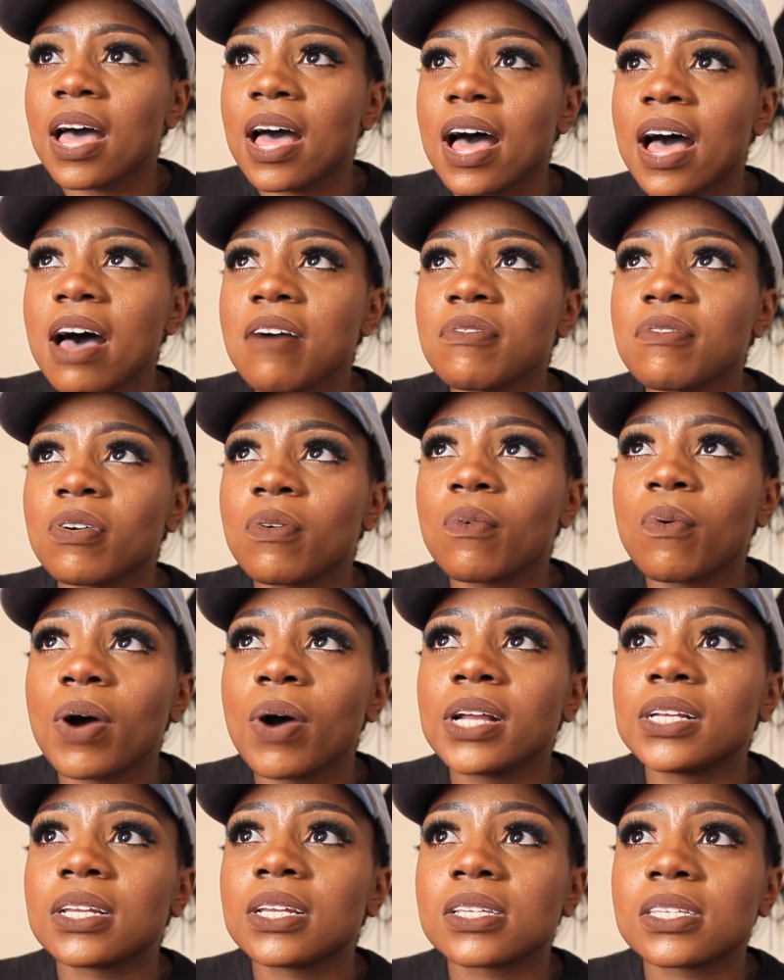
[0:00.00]
haven't
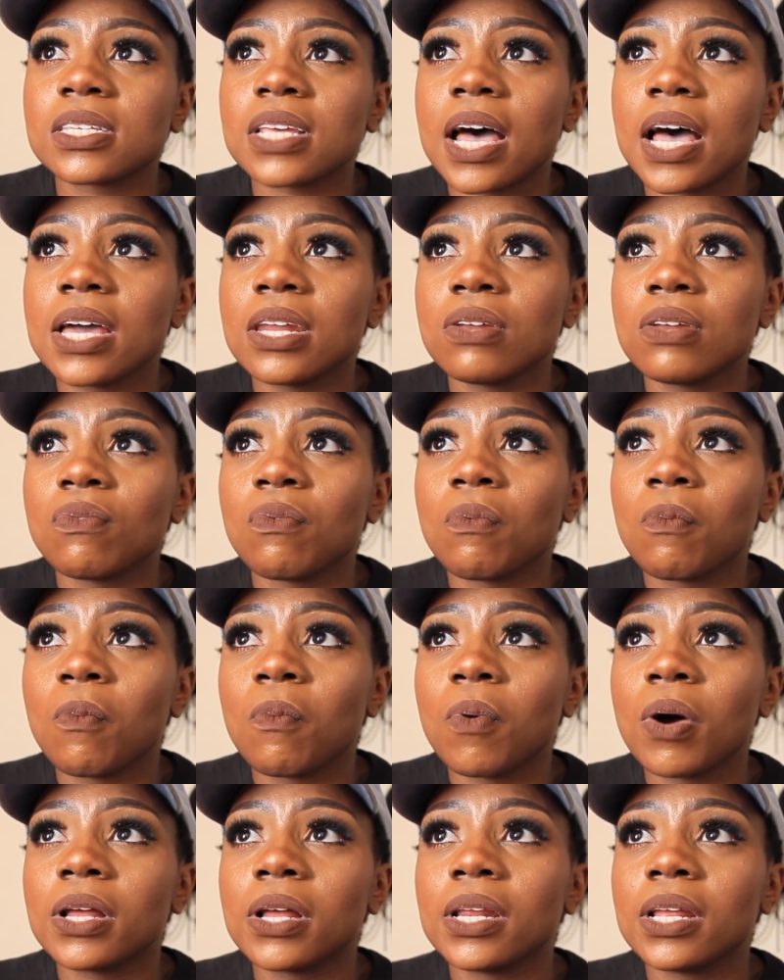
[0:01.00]
quite
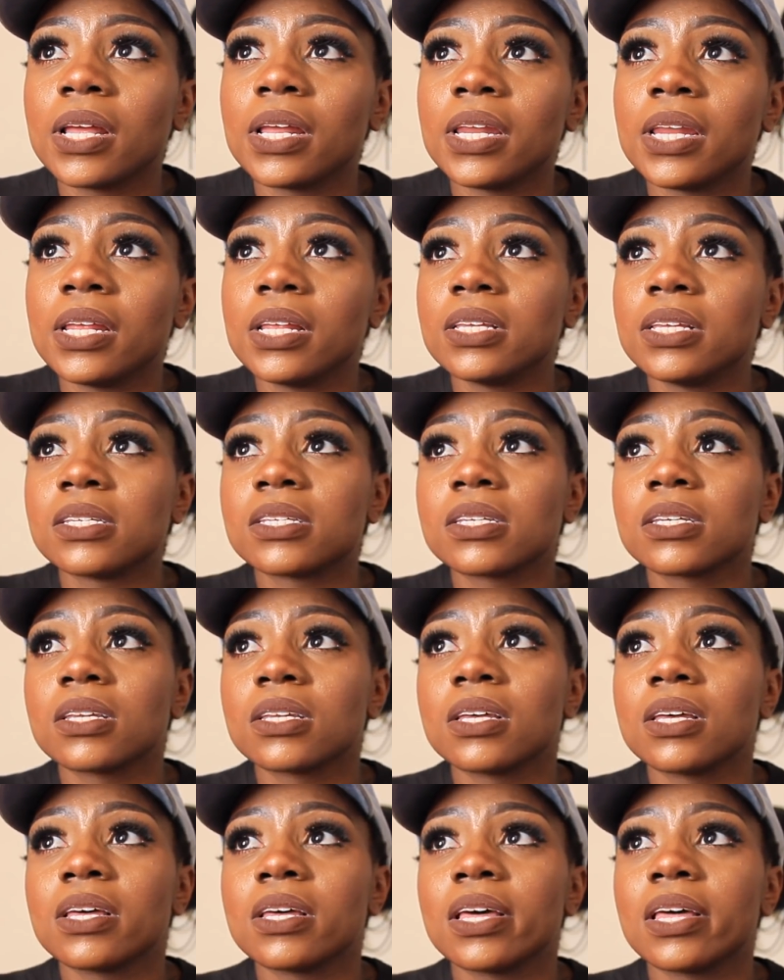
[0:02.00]
decided what it is
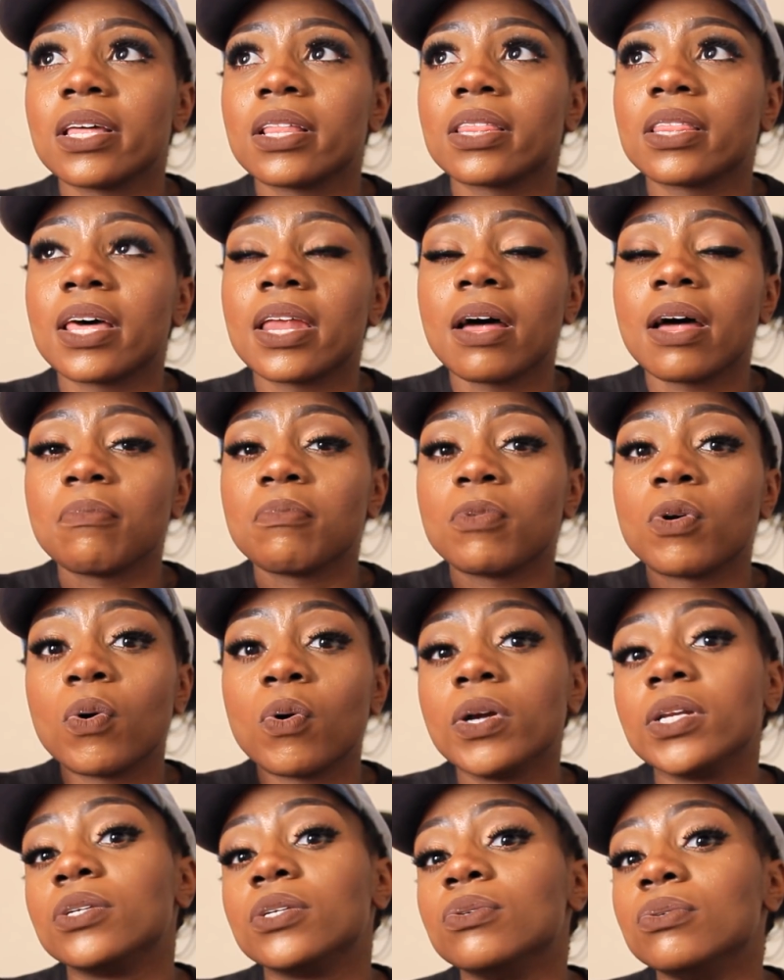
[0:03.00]
that I'm
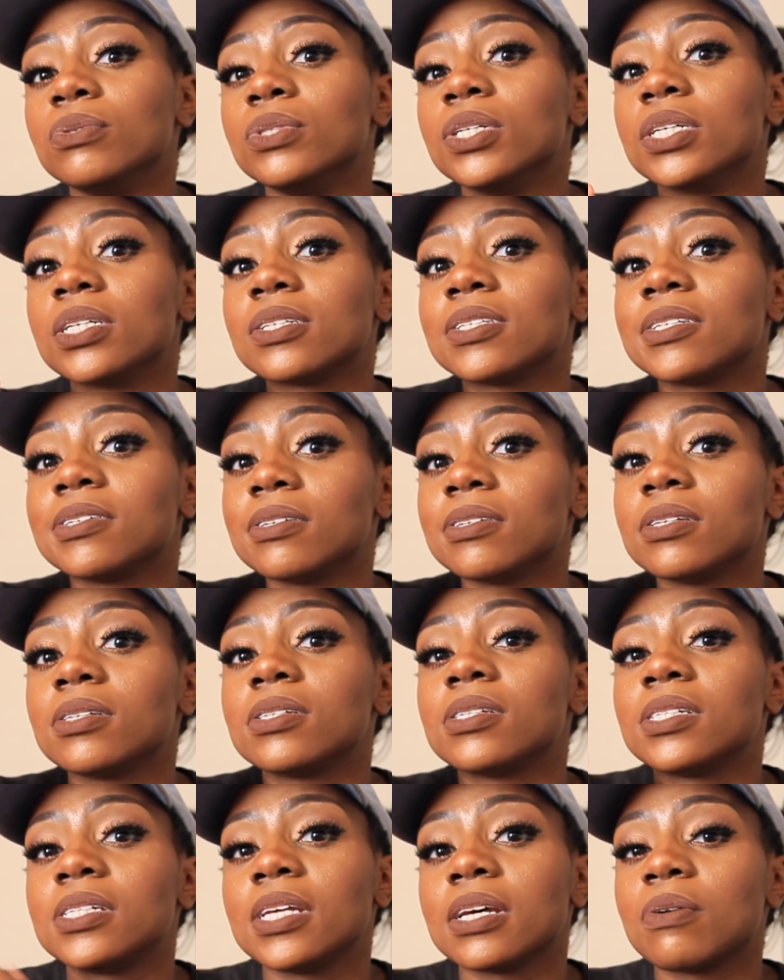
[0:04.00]
going to just
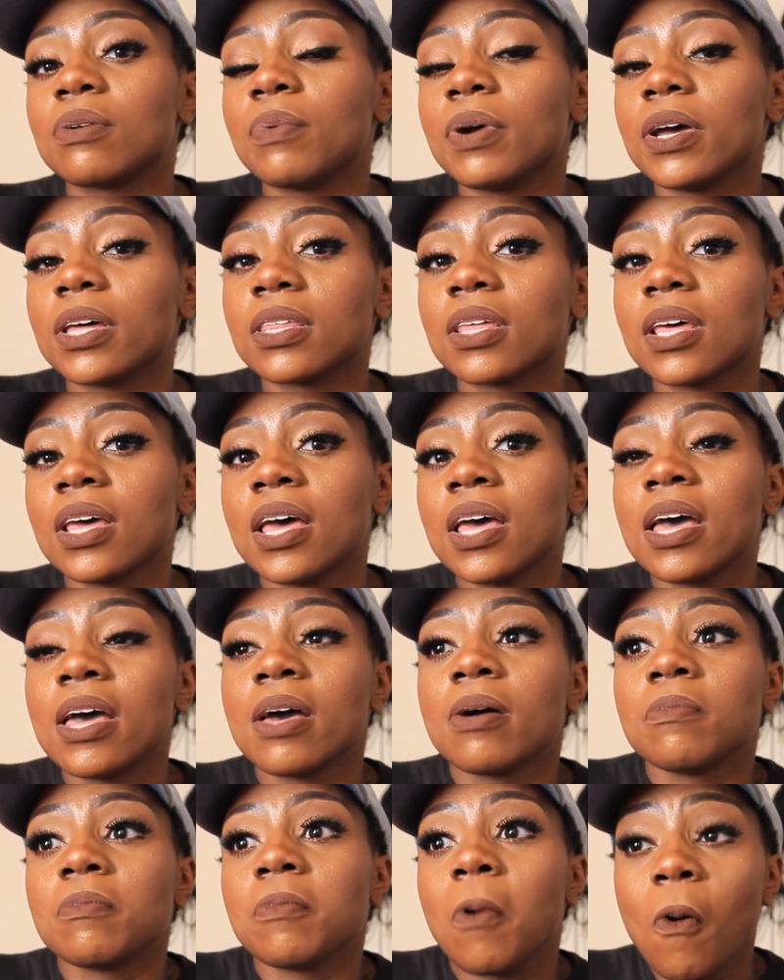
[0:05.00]
stick with?
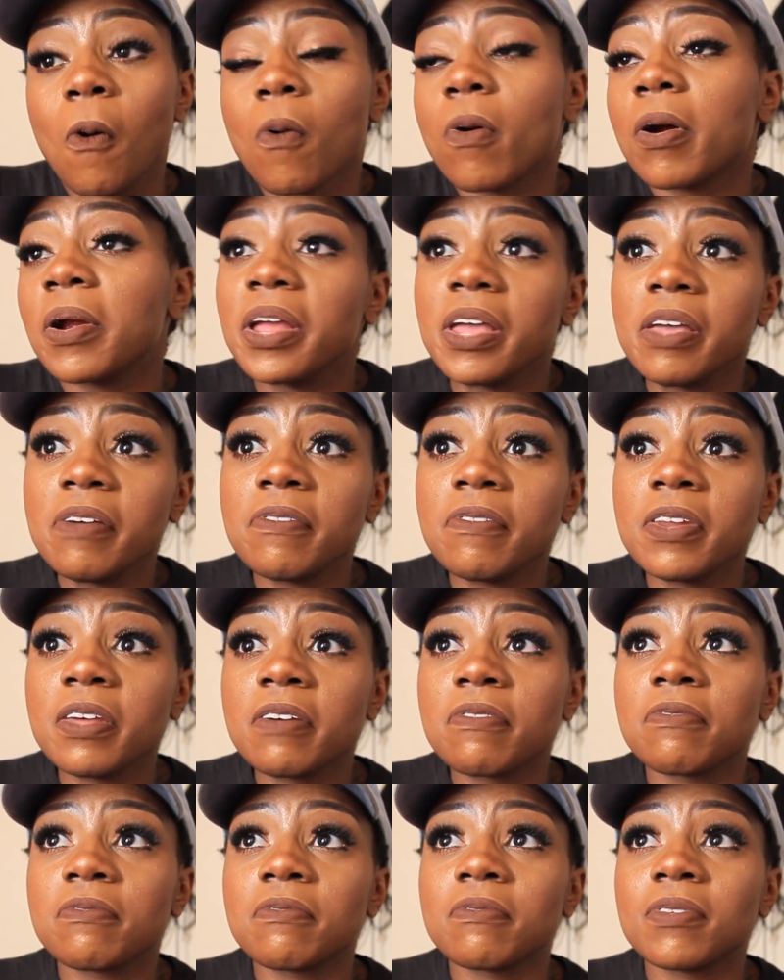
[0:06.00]
Or even
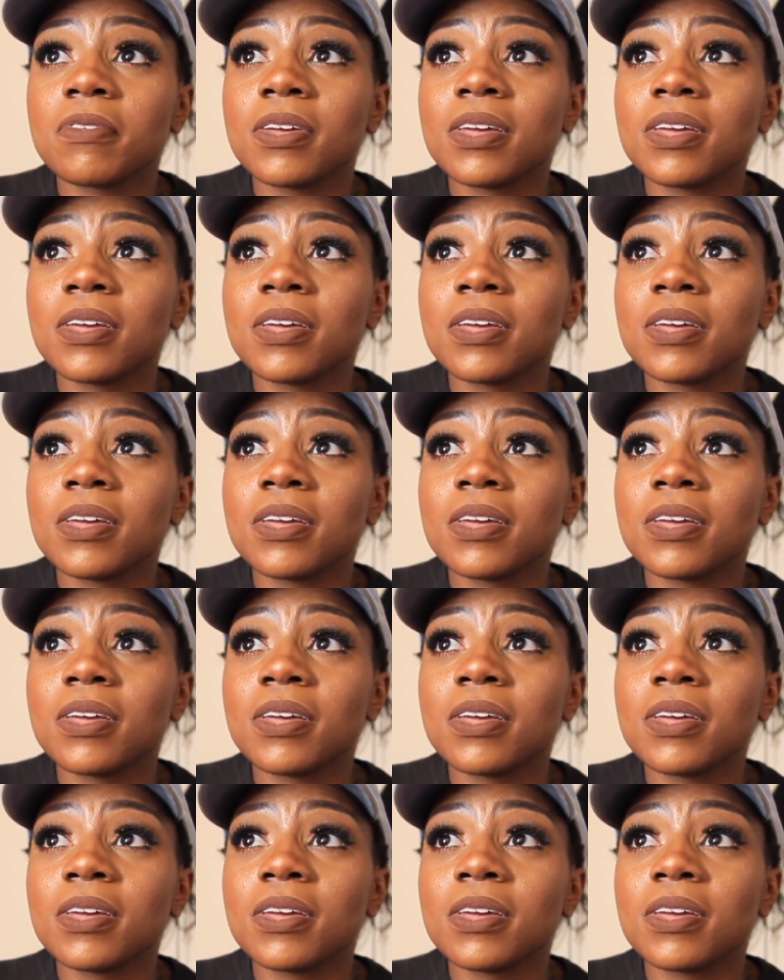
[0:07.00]
if,